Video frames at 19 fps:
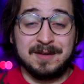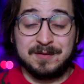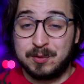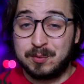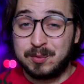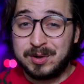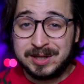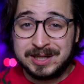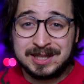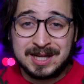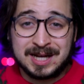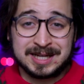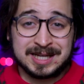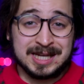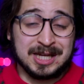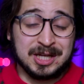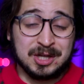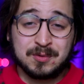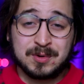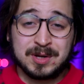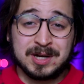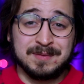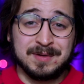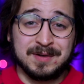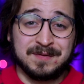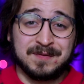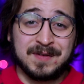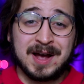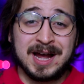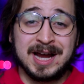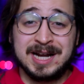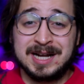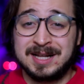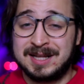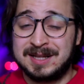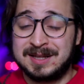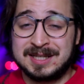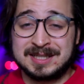if you're really lucky, you can even
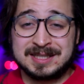find the